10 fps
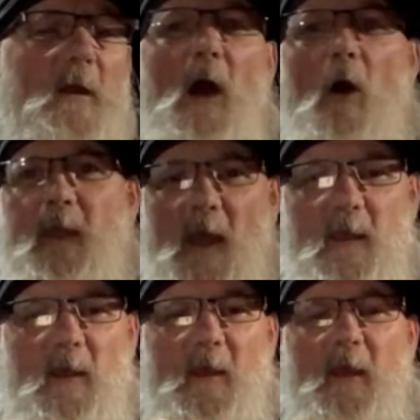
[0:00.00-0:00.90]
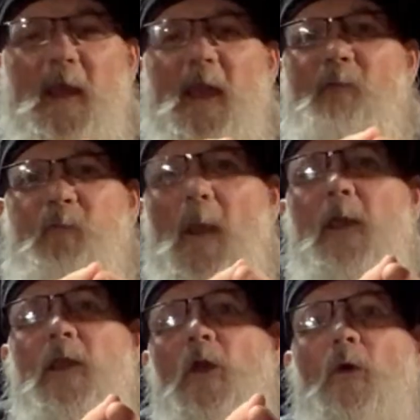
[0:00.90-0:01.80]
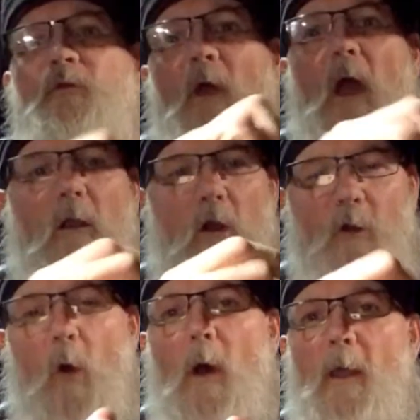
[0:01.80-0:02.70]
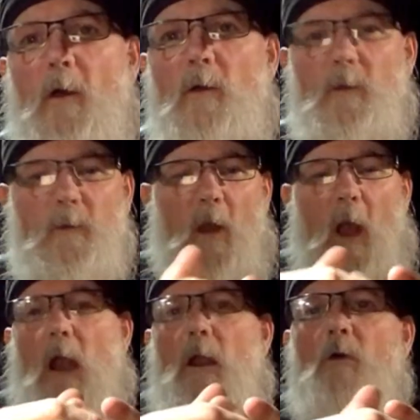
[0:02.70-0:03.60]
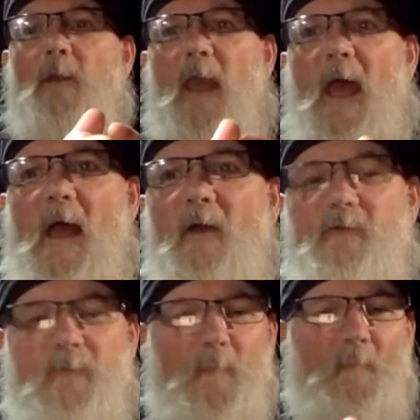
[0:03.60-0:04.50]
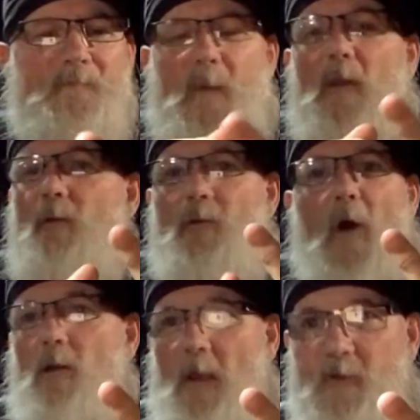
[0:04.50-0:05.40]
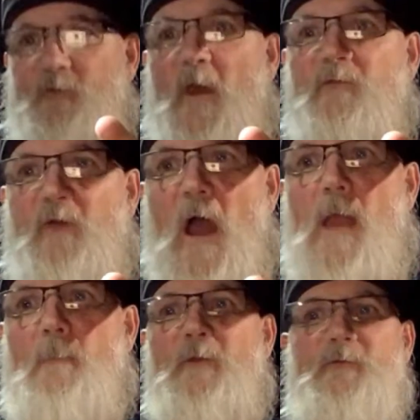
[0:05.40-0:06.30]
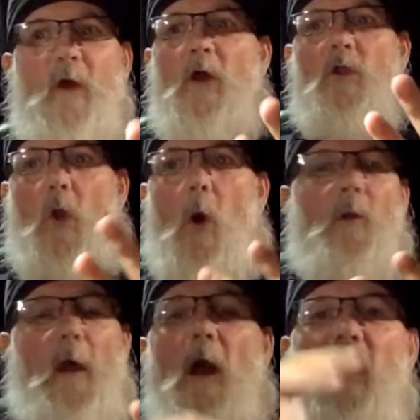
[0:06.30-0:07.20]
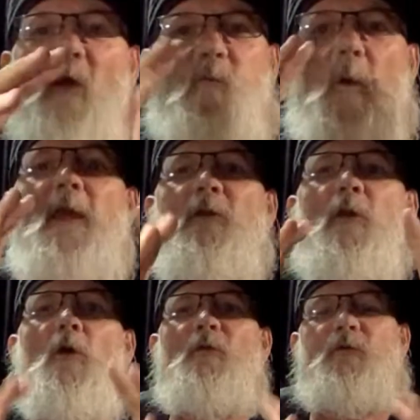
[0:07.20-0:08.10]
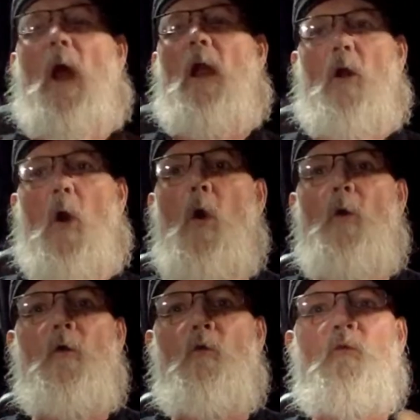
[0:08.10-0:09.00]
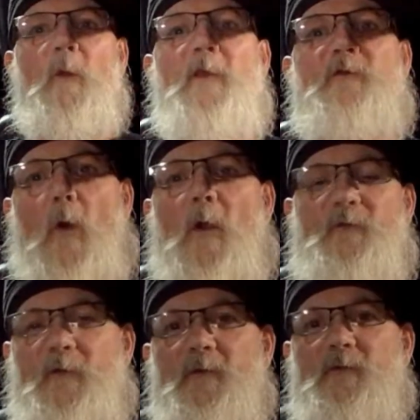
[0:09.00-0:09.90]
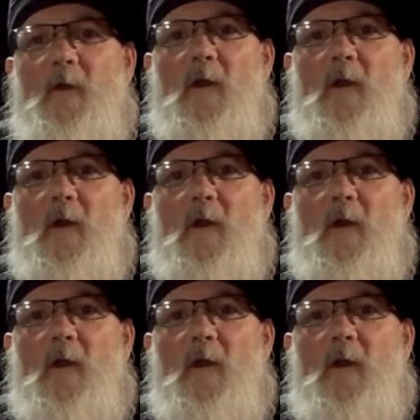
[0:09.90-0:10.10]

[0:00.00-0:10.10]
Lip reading: Okay? If we used our own oil, our own gas, like you said, diamonds, gold, if we used our own resources,